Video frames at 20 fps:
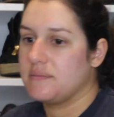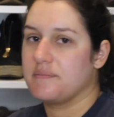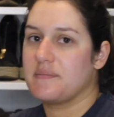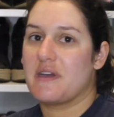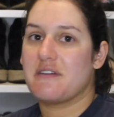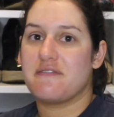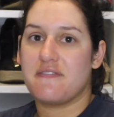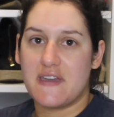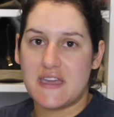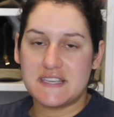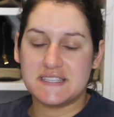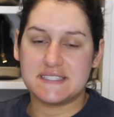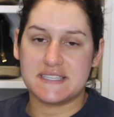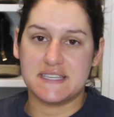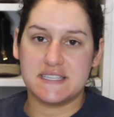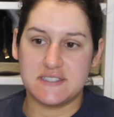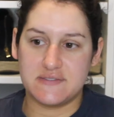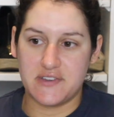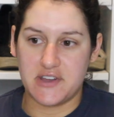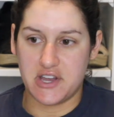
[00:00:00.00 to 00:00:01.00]
my face
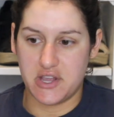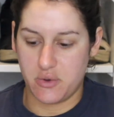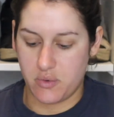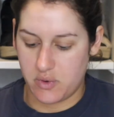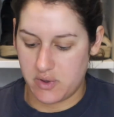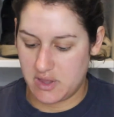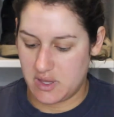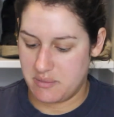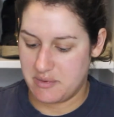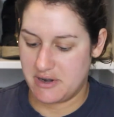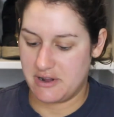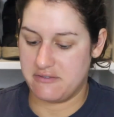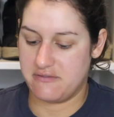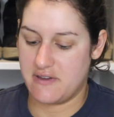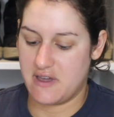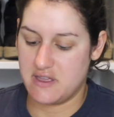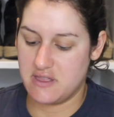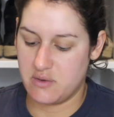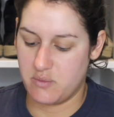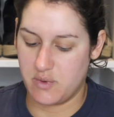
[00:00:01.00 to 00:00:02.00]
is very oily, but I
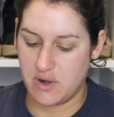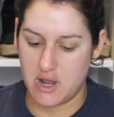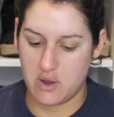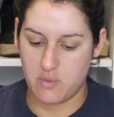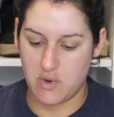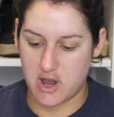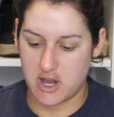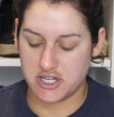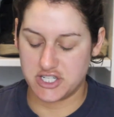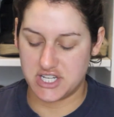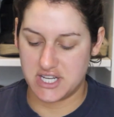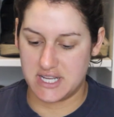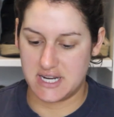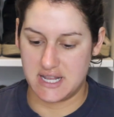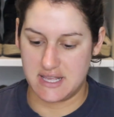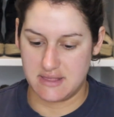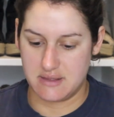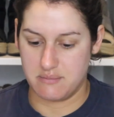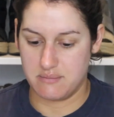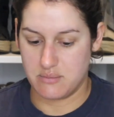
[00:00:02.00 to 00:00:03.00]
find that when I wash
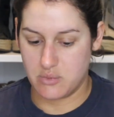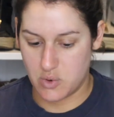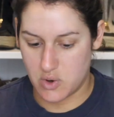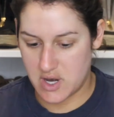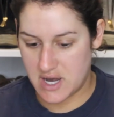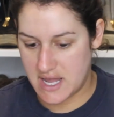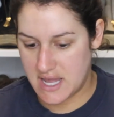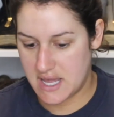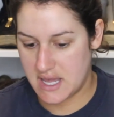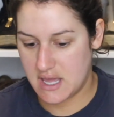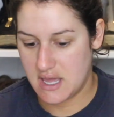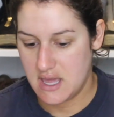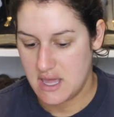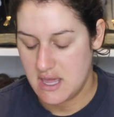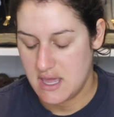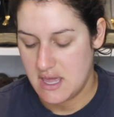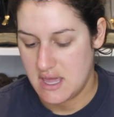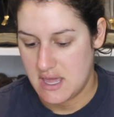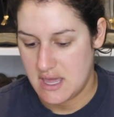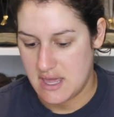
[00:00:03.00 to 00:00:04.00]
it in the morning
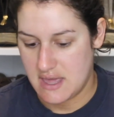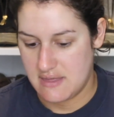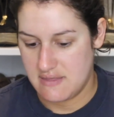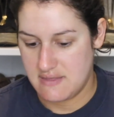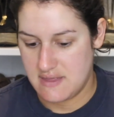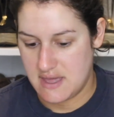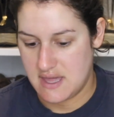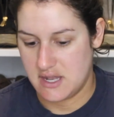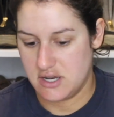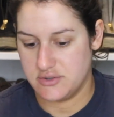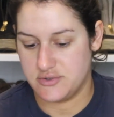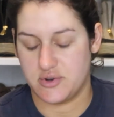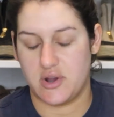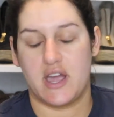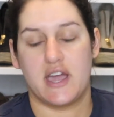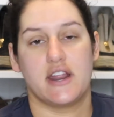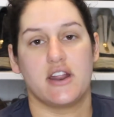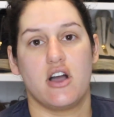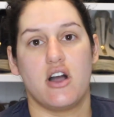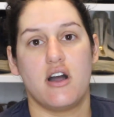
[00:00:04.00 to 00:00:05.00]
and then
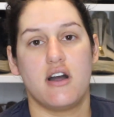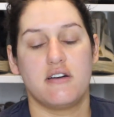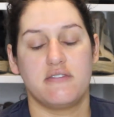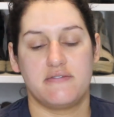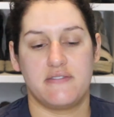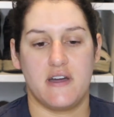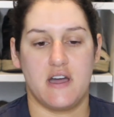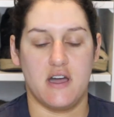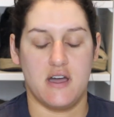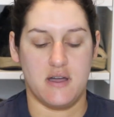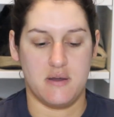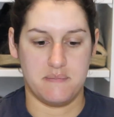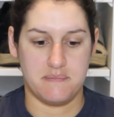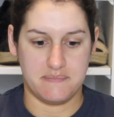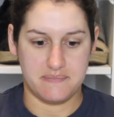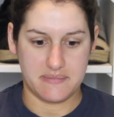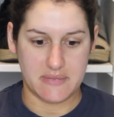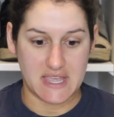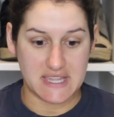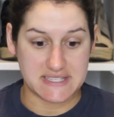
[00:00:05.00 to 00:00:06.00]
dry it off,
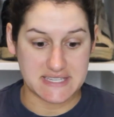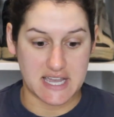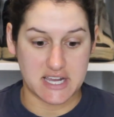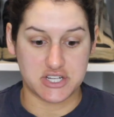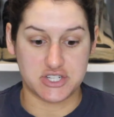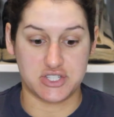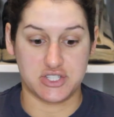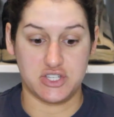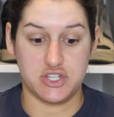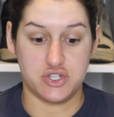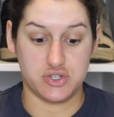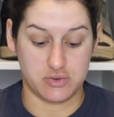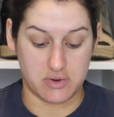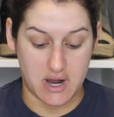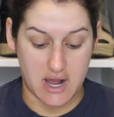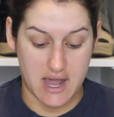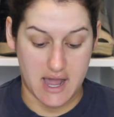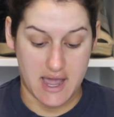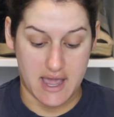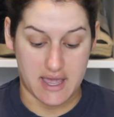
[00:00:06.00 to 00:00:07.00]
it's actually
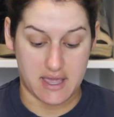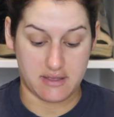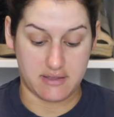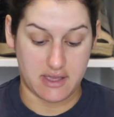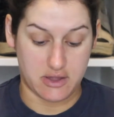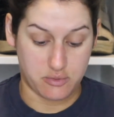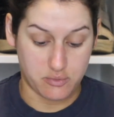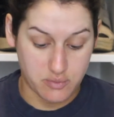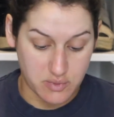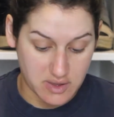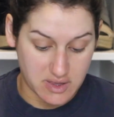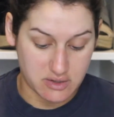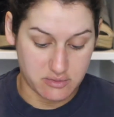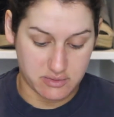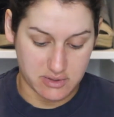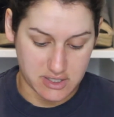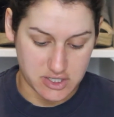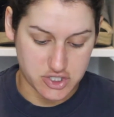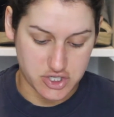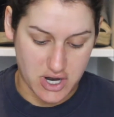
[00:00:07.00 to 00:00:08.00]
dry, like
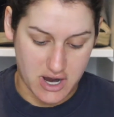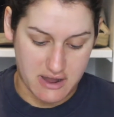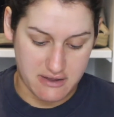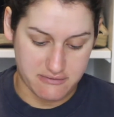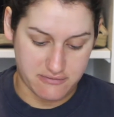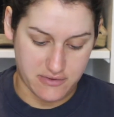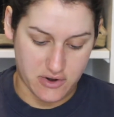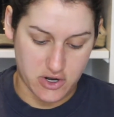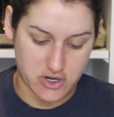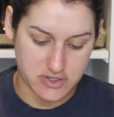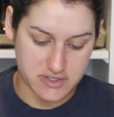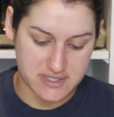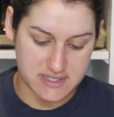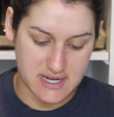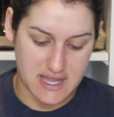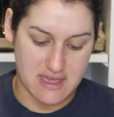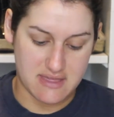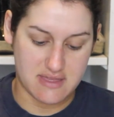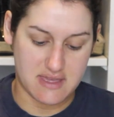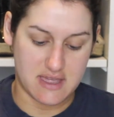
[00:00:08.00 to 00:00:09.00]
really dry at first,
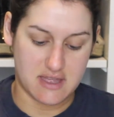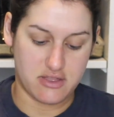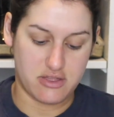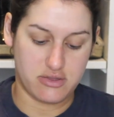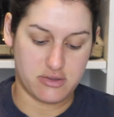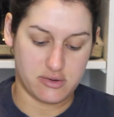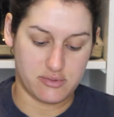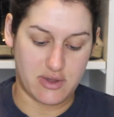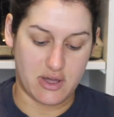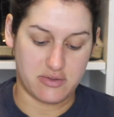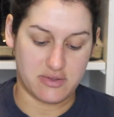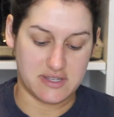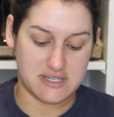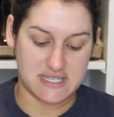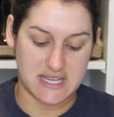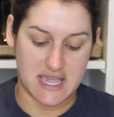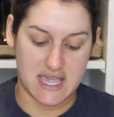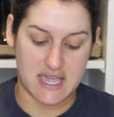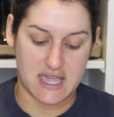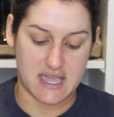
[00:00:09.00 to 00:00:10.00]
and then throughout the
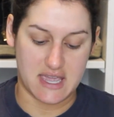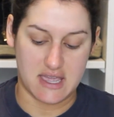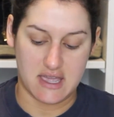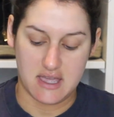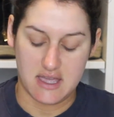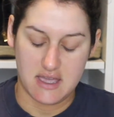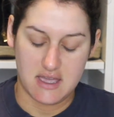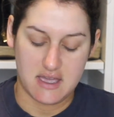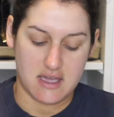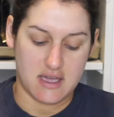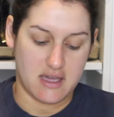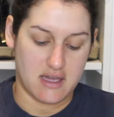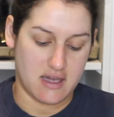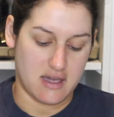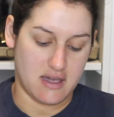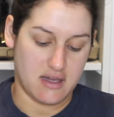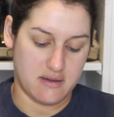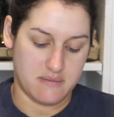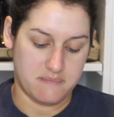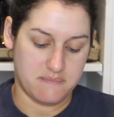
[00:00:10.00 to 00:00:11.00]
day
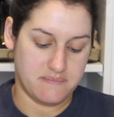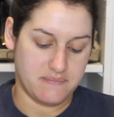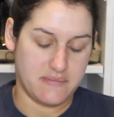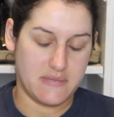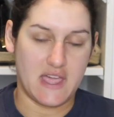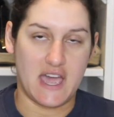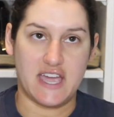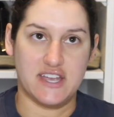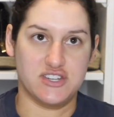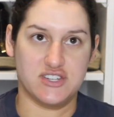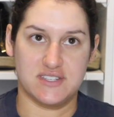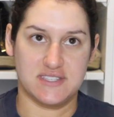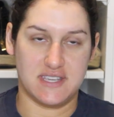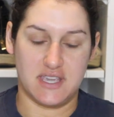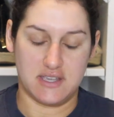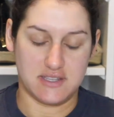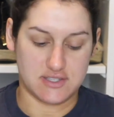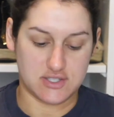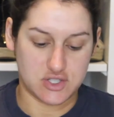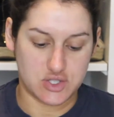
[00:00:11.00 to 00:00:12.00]
I just
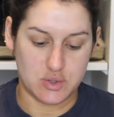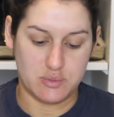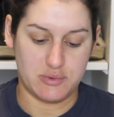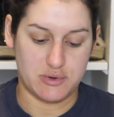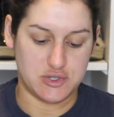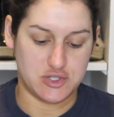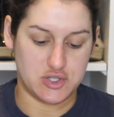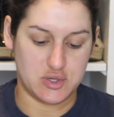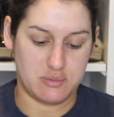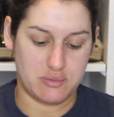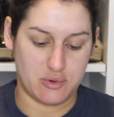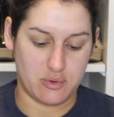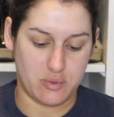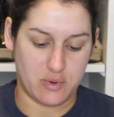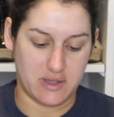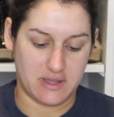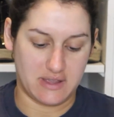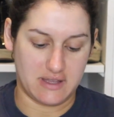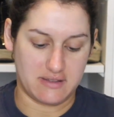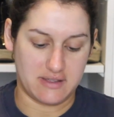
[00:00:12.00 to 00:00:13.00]
get super
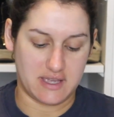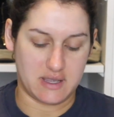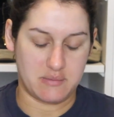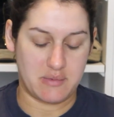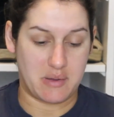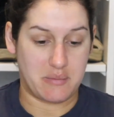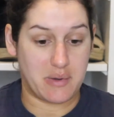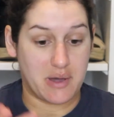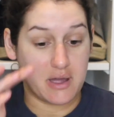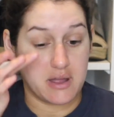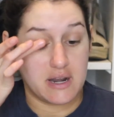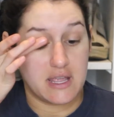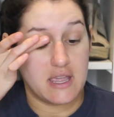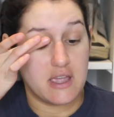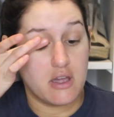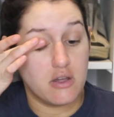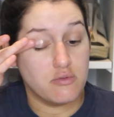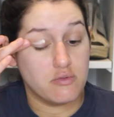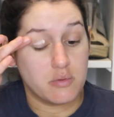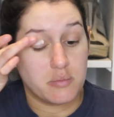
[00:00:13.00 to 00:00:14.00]
oily, like my
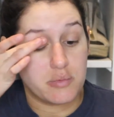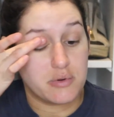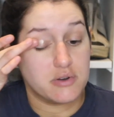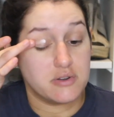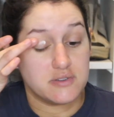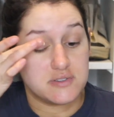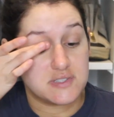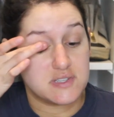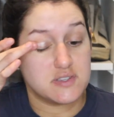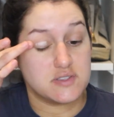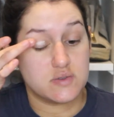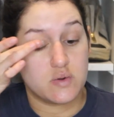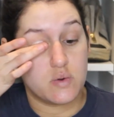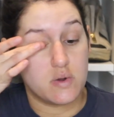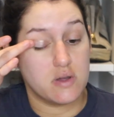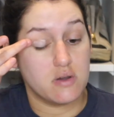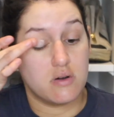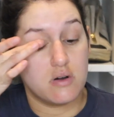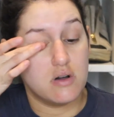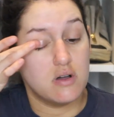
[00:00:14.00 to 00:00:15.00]
body overproduces
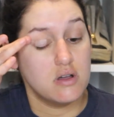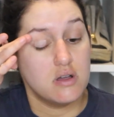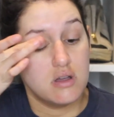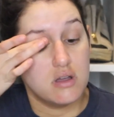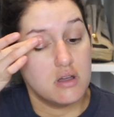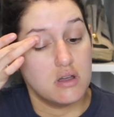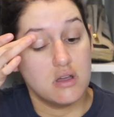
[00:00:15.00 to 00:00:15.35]
oil.